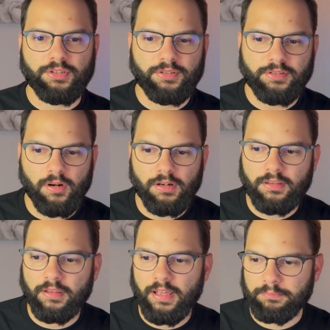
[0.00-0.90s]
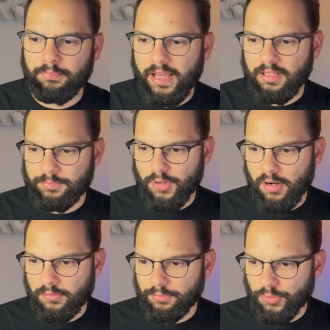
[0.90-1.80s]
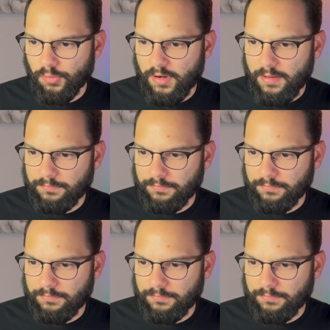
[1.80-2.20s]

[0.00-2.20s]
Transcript: to start that pilot program.